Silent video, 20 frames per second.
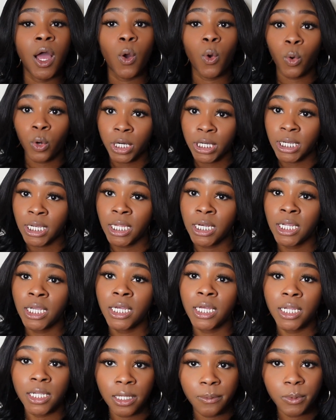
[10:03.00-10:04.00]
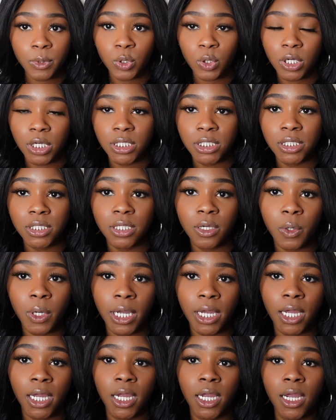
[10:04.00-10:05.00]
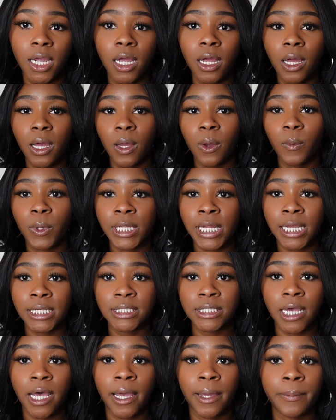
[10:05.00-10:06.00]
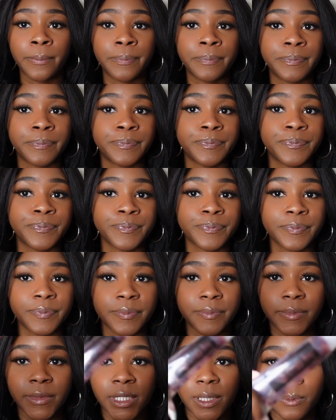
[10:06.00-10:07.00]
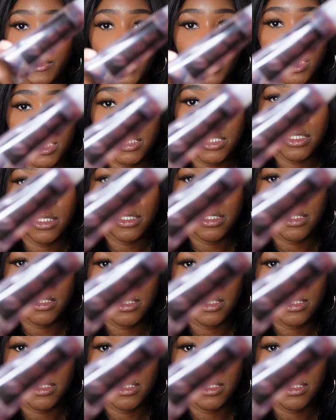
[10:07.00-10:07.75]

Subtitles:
organic lip gloss, okay? One last time. Lip gloss.